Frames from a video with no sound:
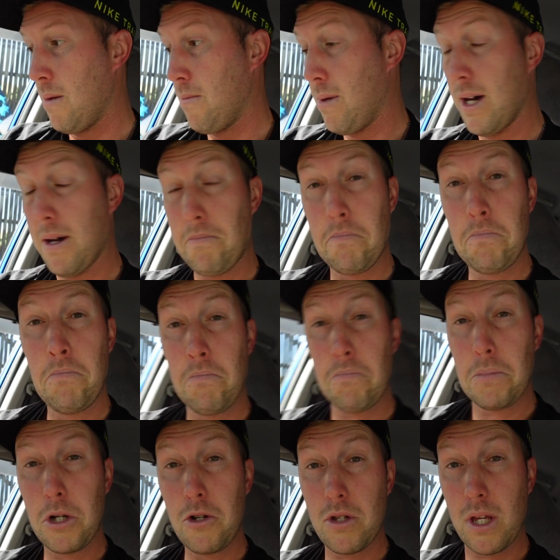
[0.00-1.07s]
but,
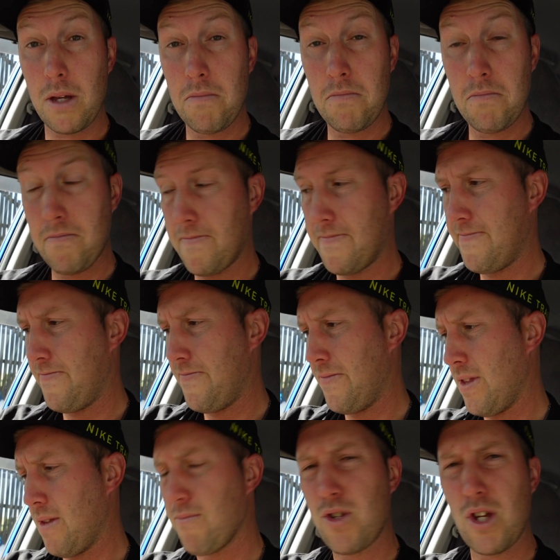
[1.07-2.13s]
hmm, interesting.
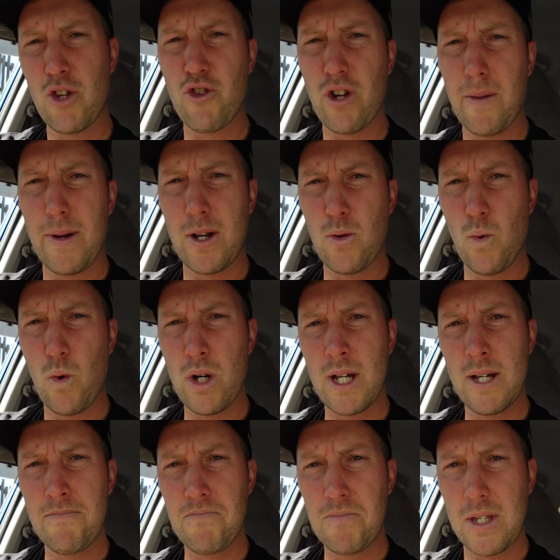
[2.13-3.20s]
I'm just gonna drink a bunch of
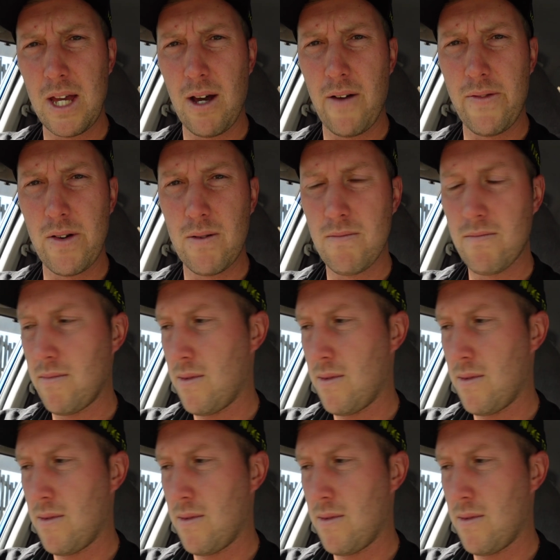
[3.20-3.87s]
water, see how I feel.